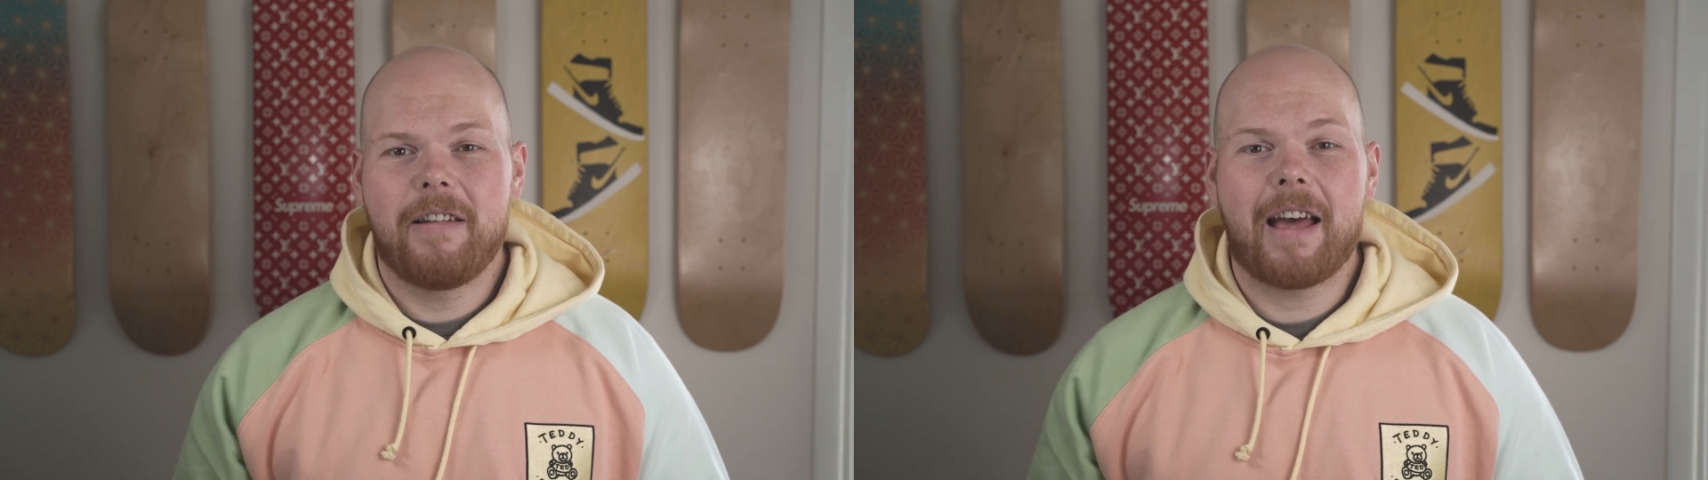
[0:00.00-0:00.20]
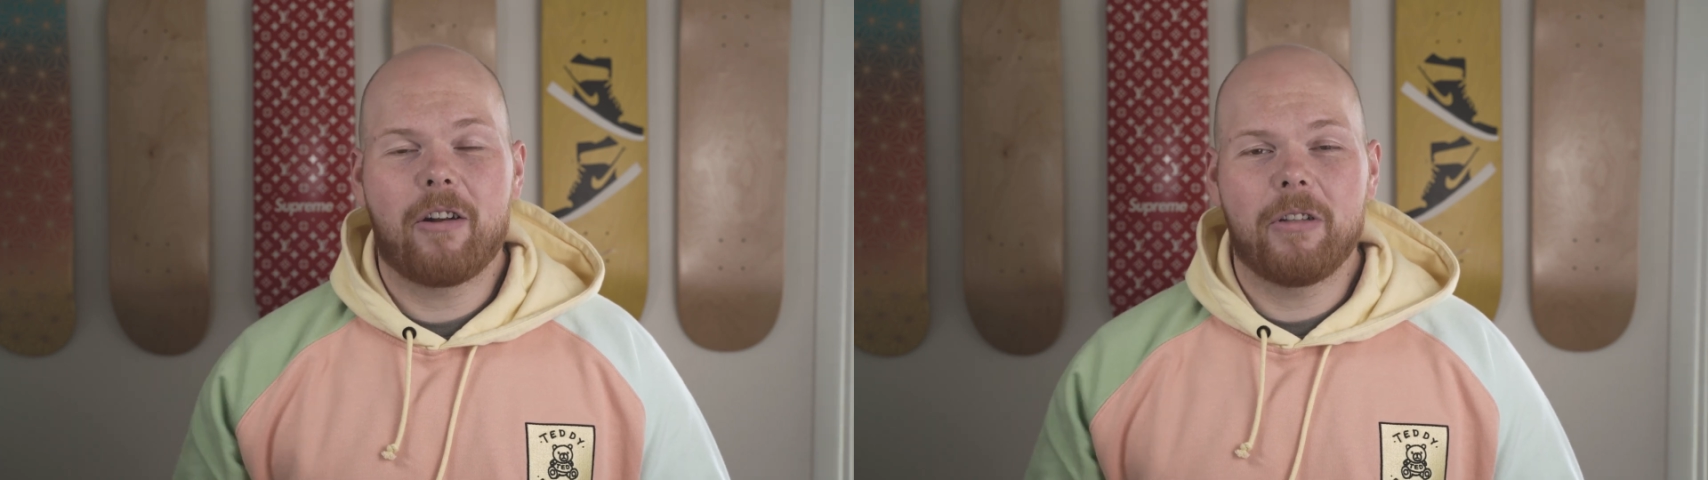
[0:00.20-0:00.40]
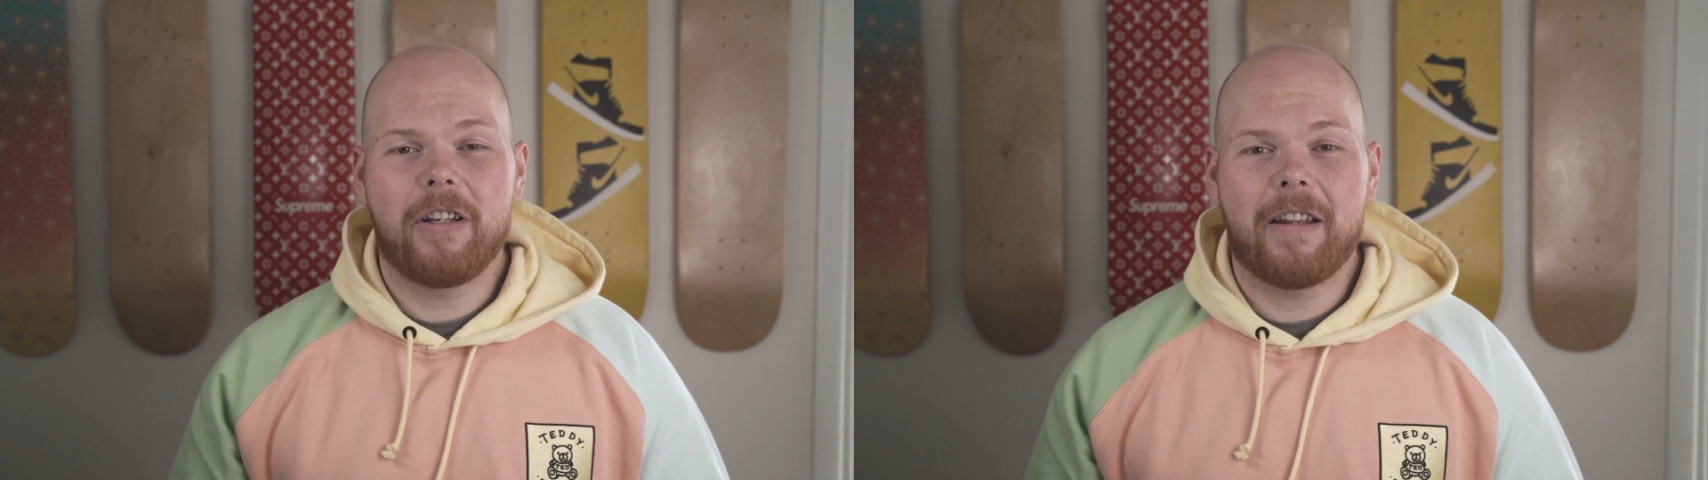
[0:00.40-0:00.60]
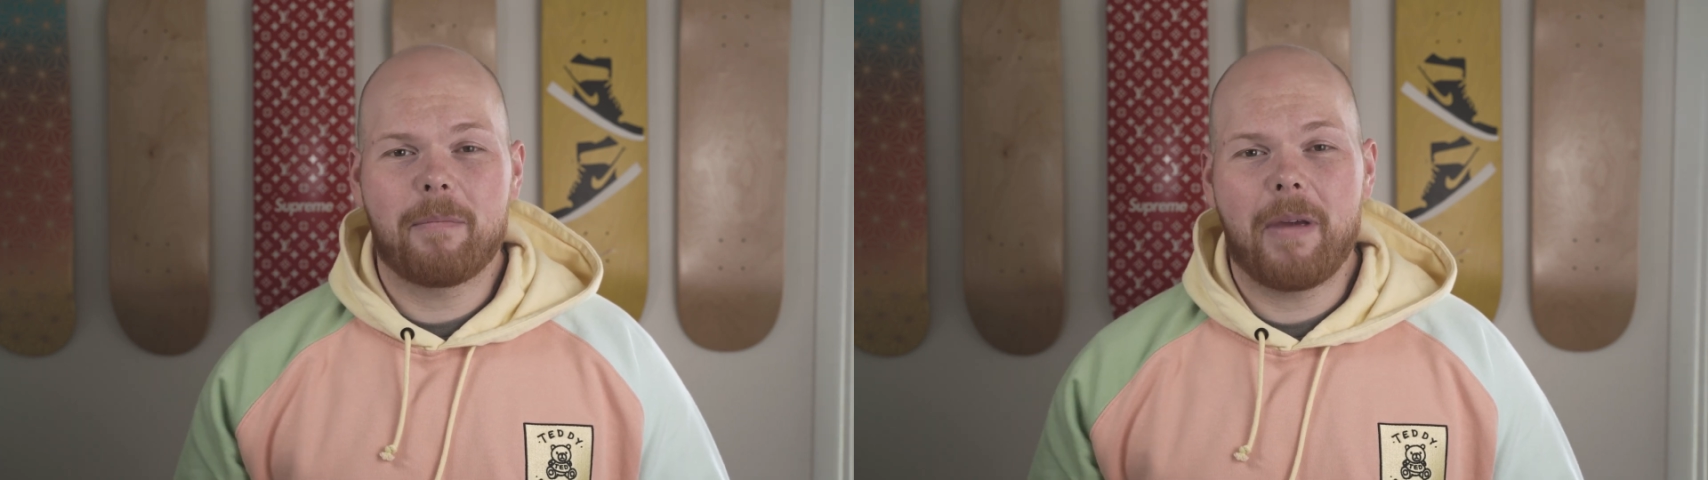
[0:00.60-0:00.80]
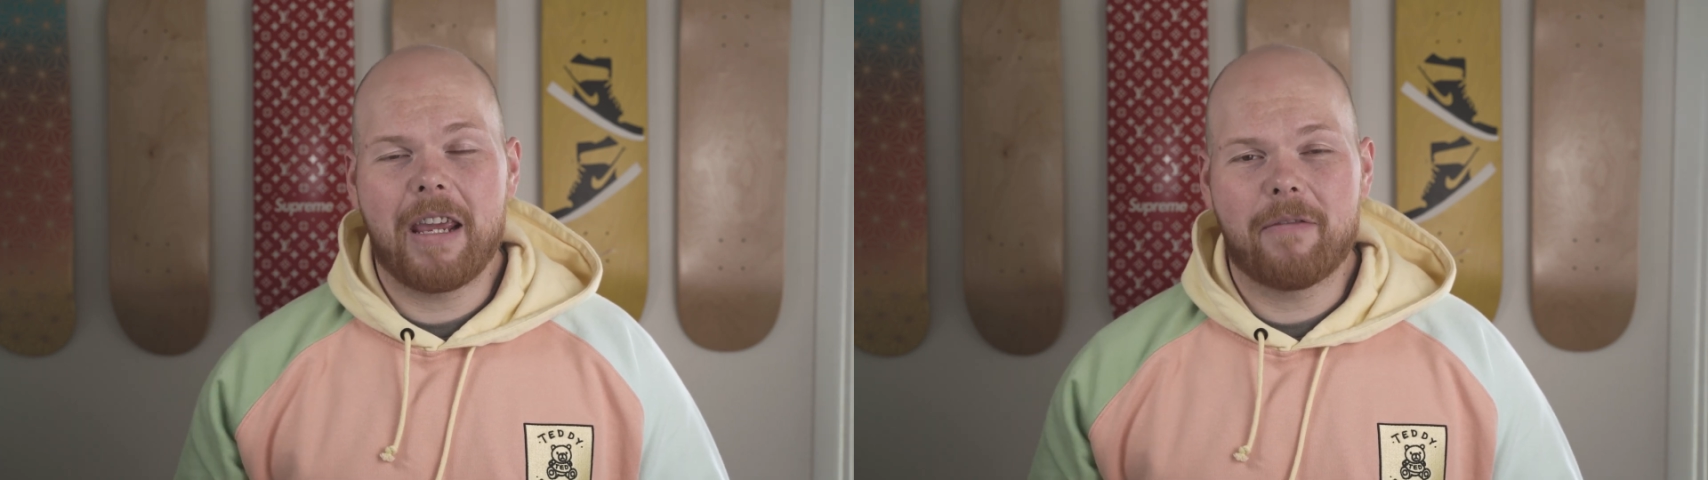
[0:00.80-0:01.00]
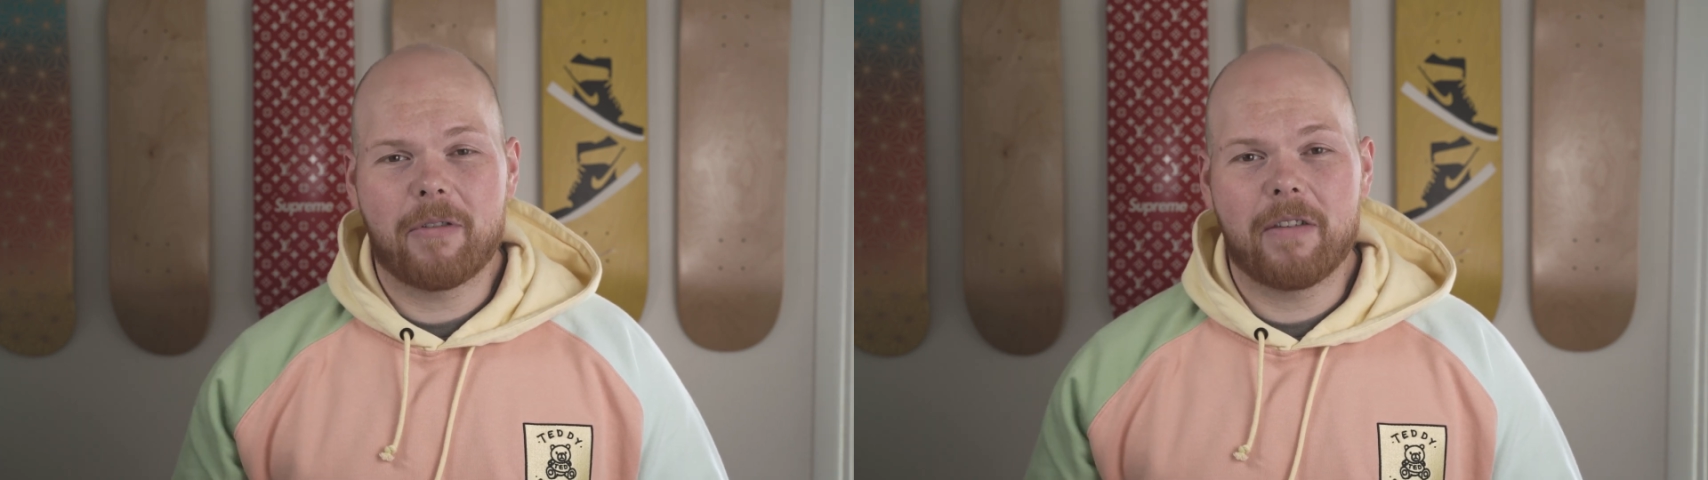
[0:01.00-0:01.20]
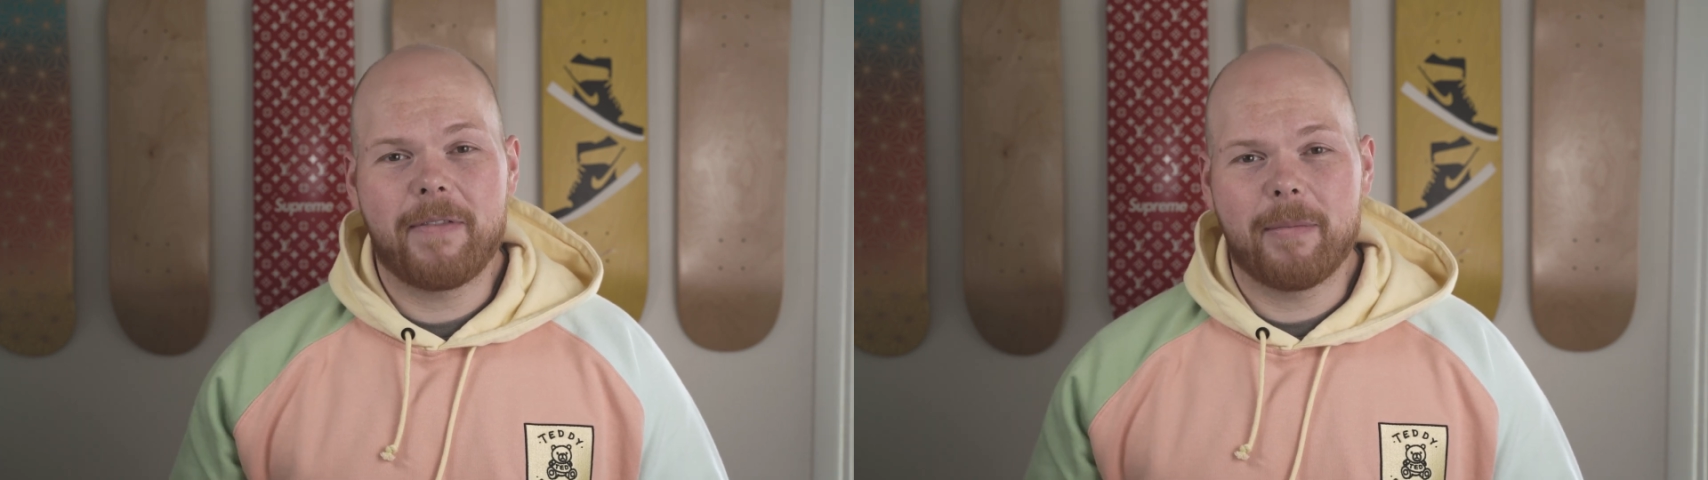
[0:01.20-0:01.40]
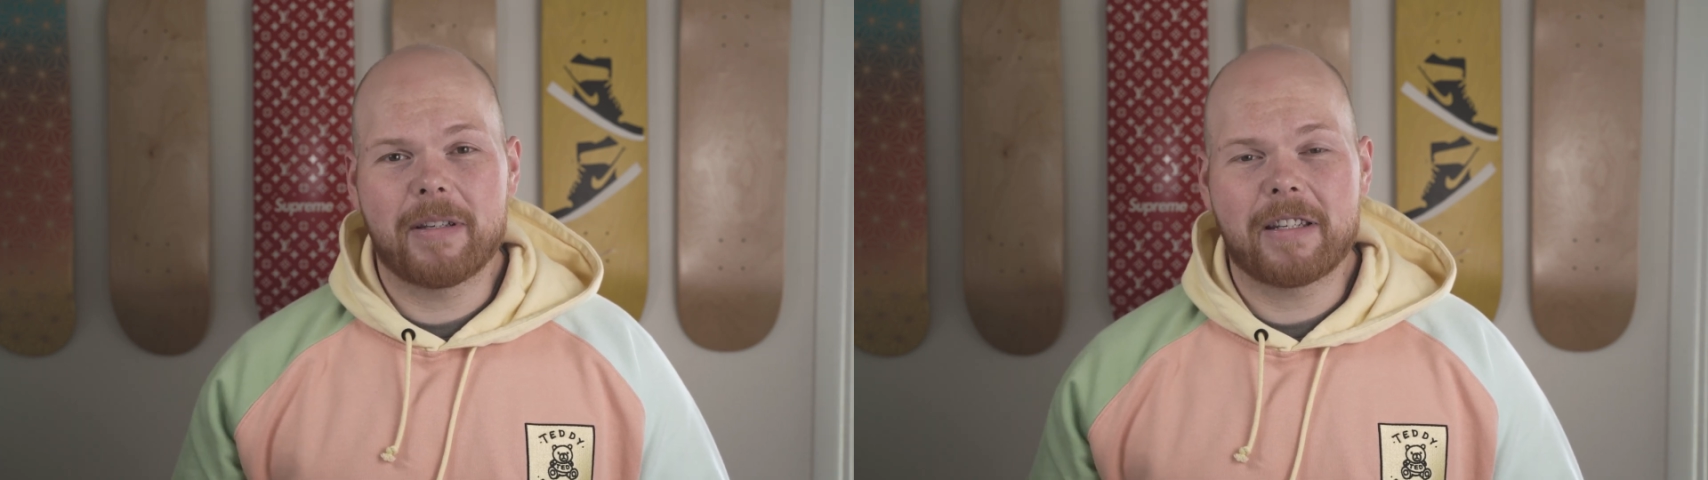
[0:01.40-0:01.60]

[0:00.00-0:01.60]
Not only do you have to pay for the film